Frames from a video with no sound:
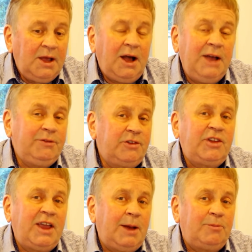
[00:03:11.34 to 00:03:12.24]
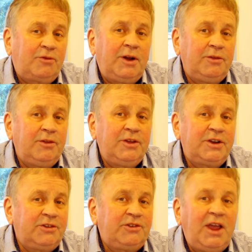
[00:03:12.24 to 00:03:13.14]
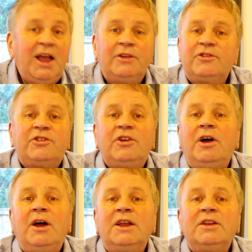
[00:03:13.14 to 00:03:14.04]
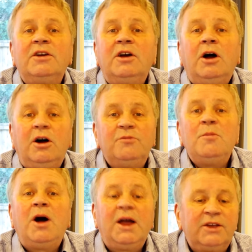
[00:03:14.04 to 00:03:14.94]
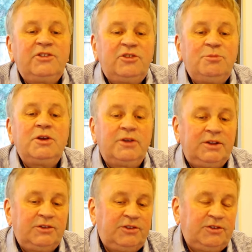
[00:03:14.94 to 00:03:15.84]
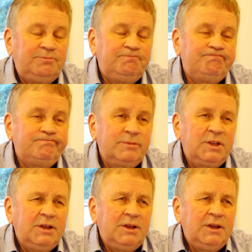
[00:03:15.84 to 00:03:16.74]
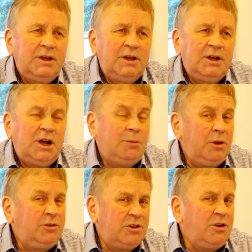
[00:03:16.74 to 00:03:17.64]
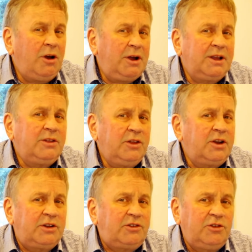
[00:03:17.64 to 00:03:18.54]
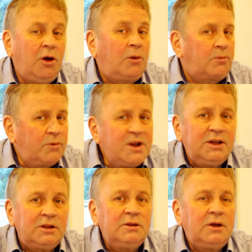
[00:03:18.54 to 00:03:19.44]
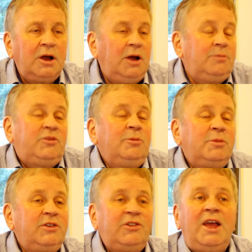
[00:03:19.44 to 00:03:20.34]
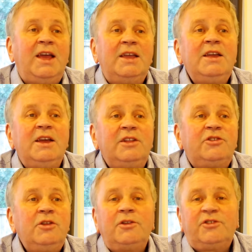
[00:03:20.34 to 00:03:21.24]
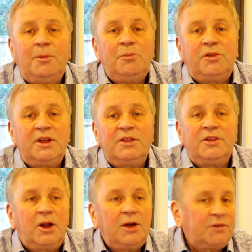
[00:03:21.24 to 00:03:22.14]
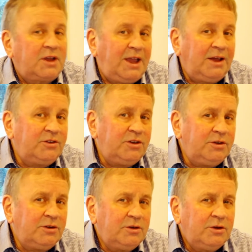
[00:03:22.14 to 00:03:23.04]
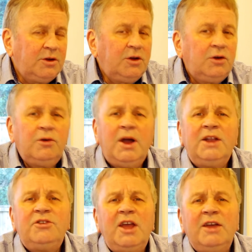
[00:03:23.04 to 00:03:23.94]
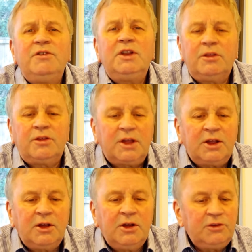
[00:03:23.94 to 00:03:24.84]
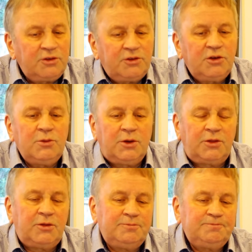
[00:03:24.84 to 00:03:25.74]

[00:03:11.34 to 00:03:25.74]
I have to say up front that it's outside of my experience. I'm not denying that it's not real. I'm simply saying it's not something that I've encountered or had to have anything to do with.